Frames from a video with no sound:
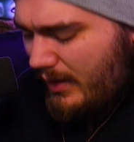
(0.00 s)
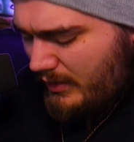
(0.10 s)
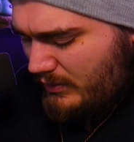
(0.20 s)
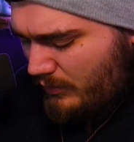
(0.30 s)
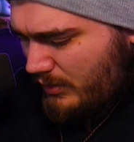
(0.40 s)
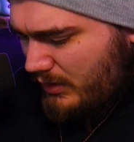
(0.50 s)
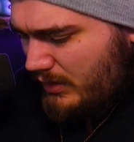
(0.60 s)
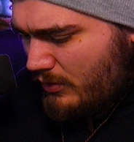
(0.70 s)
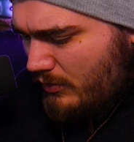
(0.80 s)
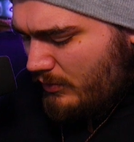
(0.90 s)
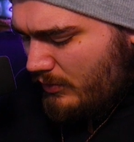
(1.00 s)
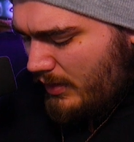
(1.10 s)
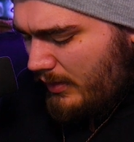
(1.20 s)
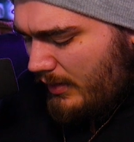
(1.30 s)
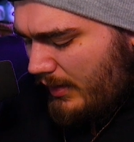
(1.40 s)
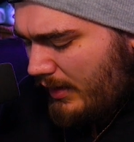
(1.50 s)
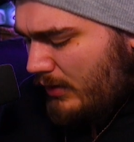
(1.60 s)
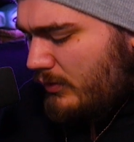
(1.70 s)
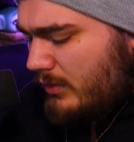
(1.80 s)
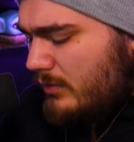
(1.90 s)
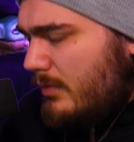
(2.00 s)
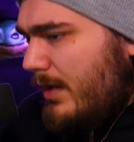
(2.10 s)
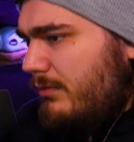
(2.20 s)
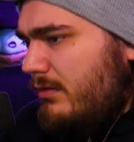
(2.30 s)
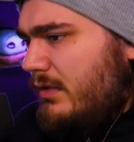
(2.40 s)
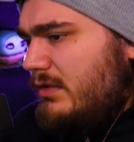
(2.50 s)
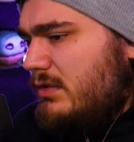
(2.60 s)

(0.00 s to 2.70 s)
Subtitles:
don't really know how to go about this,